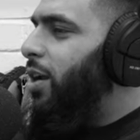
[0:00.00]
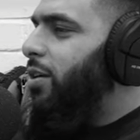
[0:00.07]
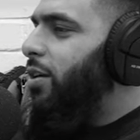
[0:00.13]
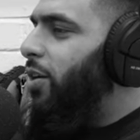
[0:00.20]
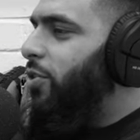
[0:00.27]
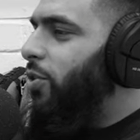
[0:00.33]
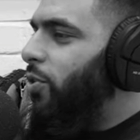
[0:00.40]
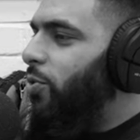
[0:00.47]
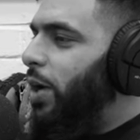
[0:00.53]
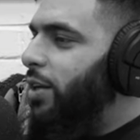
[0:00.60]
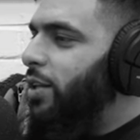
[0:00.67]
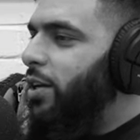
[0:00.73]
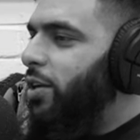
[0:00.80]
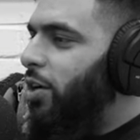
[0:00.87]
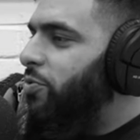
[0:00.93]
I don't know.
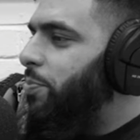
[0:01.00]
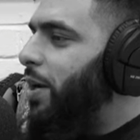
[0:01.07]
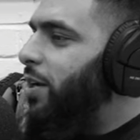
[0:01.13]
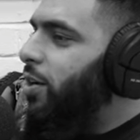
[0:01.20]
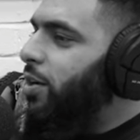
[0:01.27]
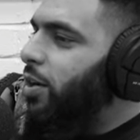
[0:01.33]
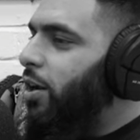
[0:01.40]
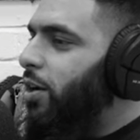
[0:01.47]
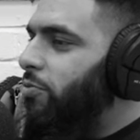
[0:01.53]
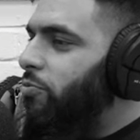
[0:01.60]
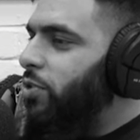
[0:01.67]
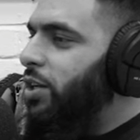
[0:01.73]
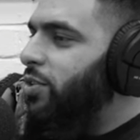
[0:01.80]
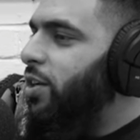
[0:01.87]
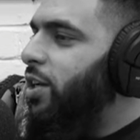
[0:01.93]
And then I spent
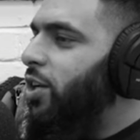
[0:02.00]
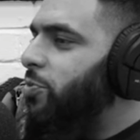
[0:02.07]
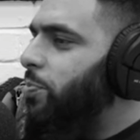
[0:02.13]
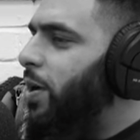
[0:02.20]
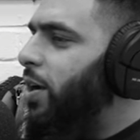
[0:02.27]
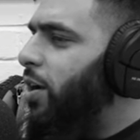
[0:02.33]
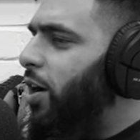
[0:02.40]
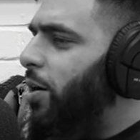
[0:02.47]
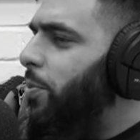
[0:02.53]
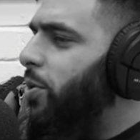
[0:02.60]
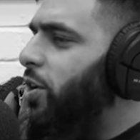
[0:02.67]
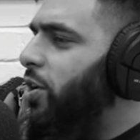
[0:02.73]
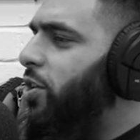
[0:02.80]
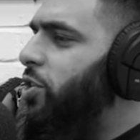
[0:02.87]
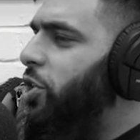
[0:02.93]
a lot of
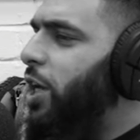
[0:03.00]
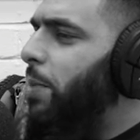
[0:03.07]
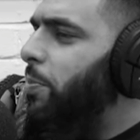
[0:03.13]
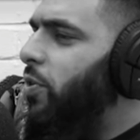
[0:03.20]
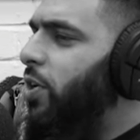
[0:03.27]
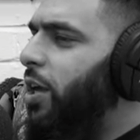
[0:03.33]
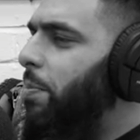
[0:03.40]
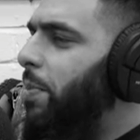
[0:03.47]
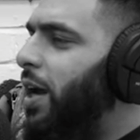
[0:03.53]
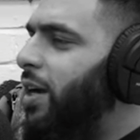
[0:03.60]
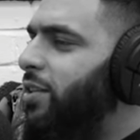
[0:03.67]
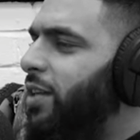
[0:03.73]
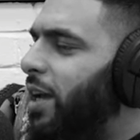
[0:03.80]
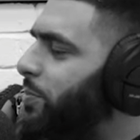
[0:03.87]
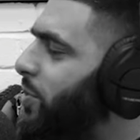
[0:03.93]
money on a GM cricket bat, and it's